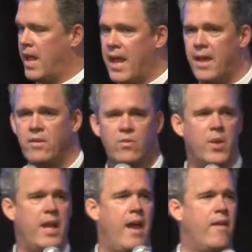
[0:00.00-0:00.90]
And
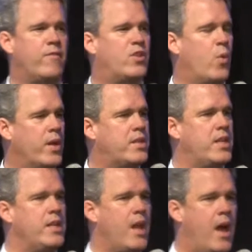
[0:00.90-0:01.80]
we have
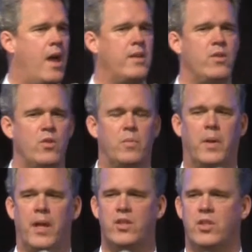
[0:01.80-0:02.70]
29 new
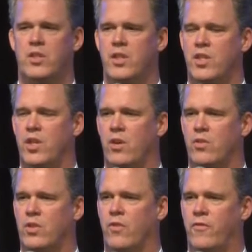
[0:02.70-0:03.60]
pledges this year
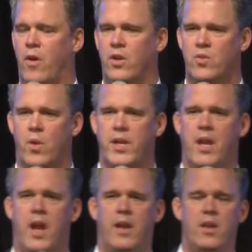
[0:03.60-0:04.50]
so far.
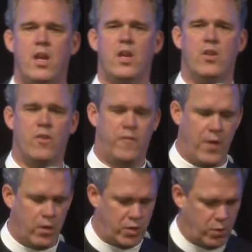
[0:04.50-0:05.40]
29 new
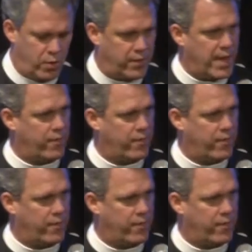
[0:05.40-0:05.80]
folks who have